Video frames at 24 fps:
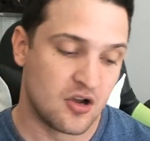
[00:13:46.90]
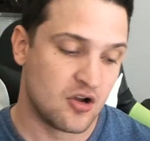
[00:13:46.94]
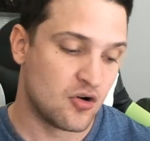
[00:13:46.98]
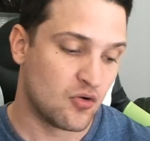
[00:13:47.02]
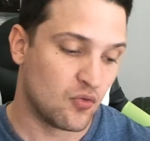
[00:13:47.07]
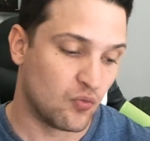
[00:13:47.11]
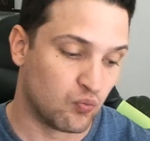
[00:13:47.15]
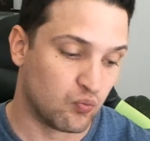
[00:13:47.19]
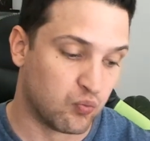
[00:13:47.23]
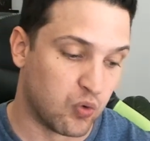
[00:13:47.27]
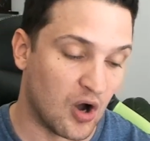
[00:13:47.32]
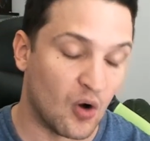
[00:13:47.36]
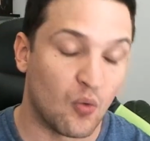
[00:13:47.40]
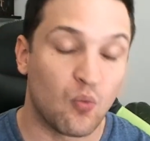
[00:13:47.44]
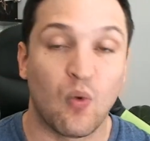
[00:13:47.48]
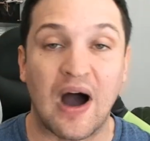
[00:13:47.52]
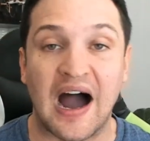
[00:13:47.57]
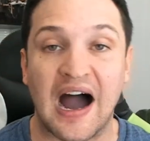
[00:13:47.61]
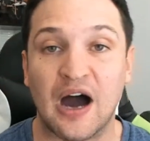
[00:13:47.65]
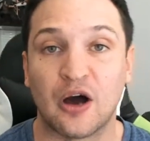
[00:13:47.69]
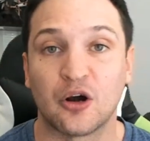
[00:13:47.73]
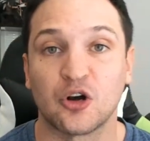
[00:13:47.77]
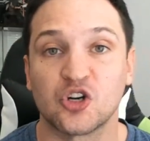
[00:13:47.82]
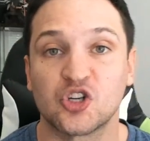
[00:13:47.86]
What
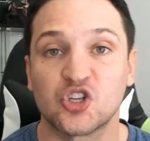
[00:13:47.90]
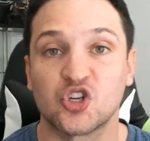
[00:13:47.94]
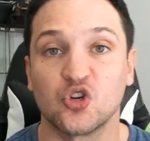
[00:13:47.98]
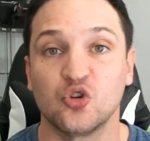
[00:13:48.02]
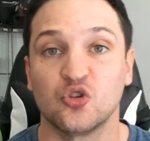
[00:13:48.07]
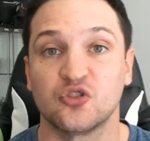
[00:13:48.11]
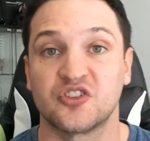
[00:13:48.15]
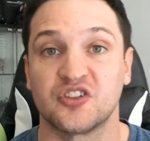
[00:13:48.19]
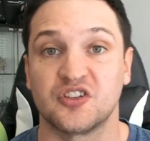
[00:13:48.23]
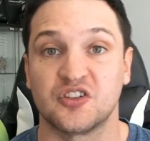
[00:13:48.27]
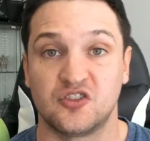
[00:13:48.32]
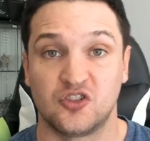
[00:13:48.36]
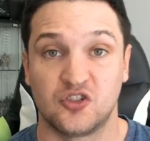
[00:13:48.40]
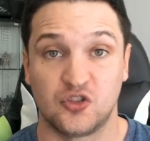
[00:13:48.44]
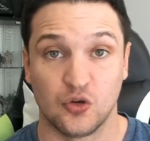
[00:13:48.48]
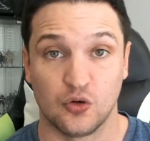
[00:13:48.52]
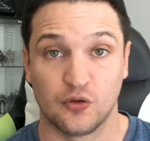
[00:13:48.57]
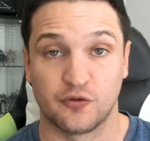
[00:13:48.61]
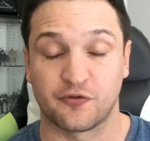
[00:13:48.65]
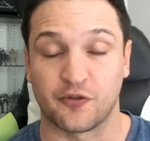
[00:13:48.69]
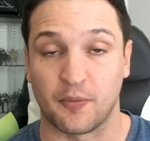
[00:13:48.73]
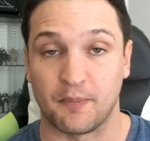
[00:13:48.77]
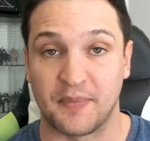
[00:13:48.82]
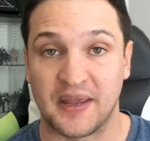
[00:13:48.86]
Wilder chooses to do
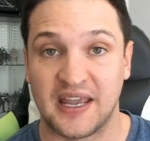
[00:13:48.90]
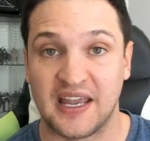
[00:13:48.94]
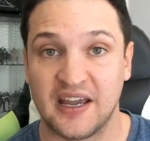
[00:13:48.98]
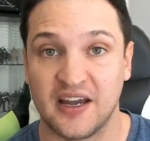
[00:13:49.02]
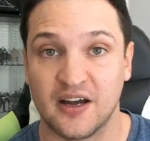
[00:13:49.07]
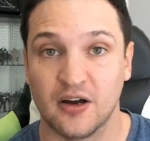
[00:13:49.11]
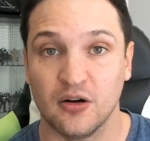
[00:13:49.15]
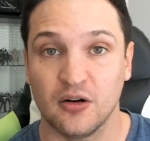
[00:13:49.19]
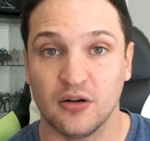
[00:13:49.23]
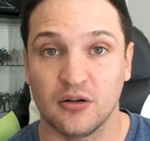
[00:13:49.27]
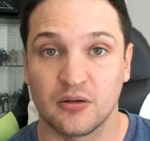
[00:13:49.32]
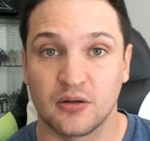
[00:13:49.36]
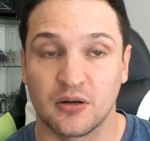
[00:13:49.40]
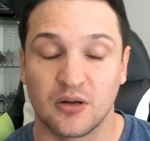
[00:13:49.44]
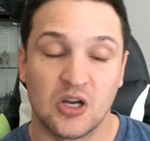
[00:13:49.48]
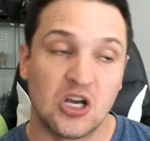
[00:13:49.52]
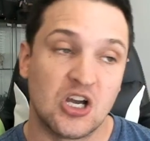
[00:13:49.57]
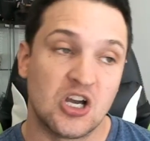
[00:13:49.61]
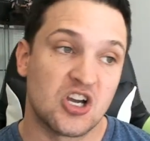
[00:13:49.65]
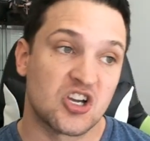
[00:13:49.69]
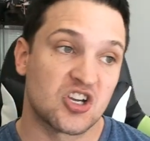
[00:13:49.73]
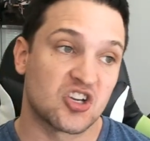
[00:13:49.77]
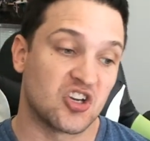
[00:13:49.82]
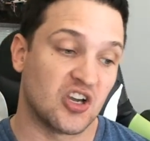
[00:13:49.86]
from here
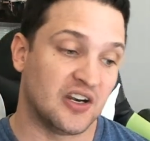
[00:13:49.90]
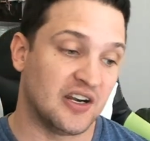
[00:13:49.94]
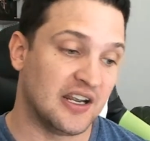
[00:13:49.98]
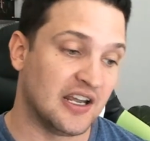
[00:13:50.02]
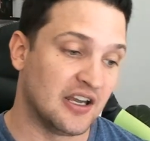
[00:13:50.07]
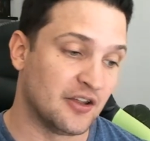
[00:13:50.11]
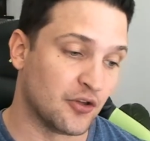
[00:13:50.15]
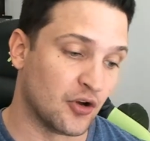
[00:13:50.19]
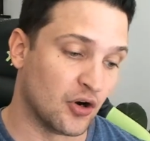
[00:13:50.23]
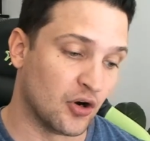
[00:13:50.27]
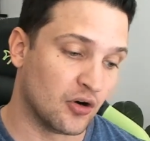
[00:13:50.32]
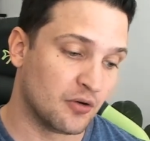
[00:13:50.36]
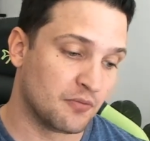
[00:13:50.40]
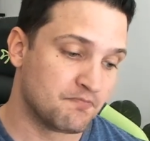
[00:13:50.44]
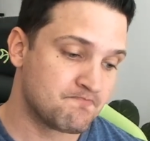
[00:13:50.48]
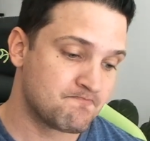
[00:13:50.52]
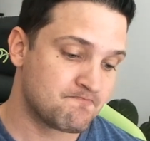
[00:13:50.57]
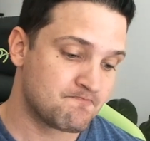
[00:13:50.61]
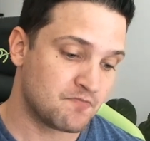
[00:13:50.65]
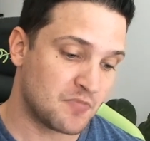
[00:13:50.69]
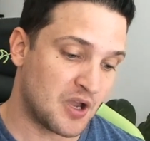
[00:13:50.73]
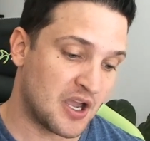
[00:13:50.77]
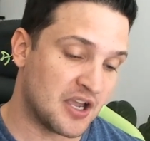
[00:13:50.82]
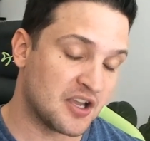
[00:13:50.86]
can either
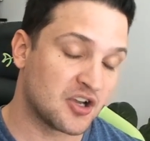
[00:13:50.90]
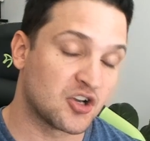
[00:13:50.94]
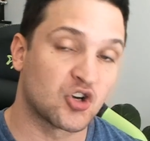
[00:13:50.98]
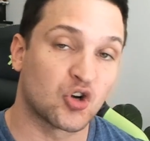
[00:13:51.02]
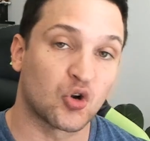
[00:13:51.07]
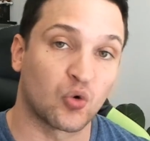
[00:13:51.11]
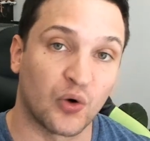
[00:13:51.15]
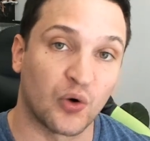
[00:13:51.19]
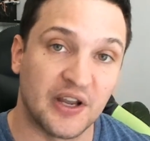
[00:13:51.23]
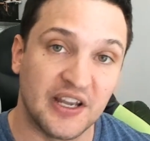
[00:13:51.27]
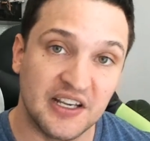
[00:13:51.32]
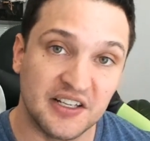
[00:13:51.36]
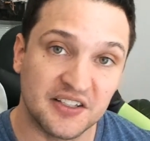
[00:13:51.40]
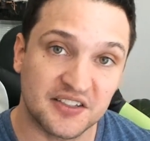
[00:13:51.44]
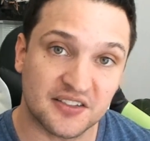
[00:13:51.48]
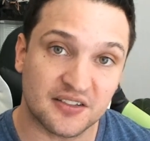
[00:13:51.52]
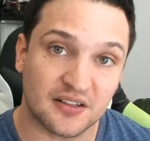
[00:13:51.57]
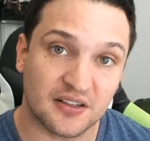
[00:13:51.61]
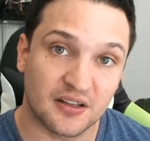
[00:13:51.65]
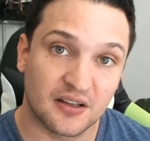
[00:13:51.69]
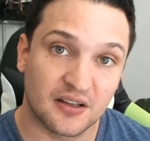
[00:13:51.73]
increase